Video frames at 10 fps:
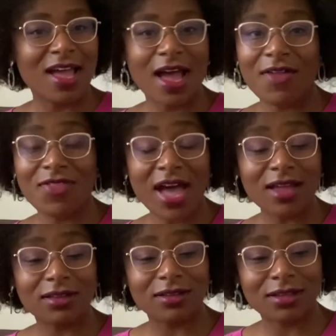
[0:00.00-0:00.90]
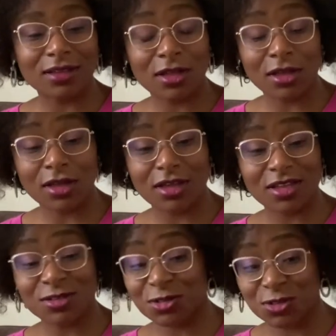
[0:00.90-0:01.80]
And that
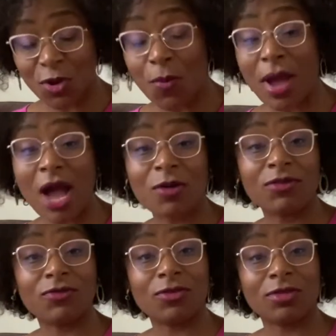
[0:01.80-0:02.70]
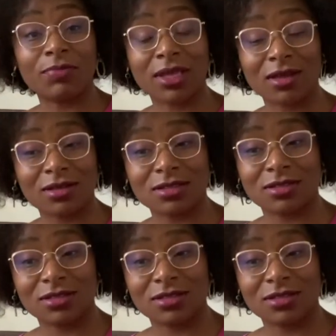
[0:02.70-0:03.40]
is so powerful, because